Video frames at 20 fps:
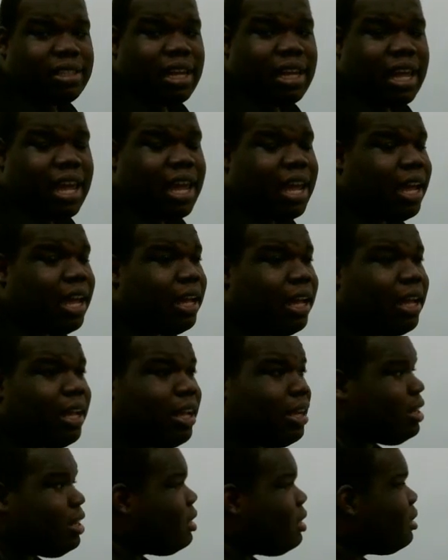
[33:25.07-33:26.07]
hey,
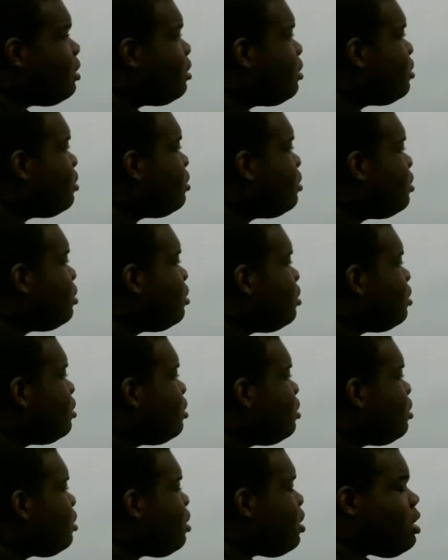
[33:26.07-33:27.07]

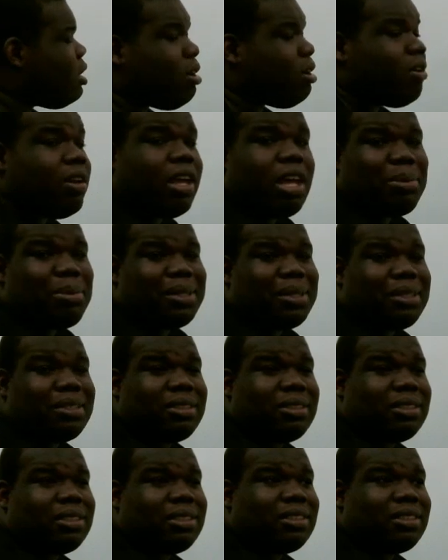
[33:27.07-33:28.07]
there are no
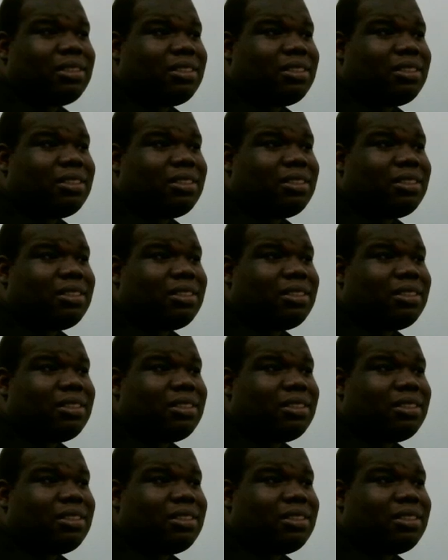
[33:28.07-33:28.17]
neighbors.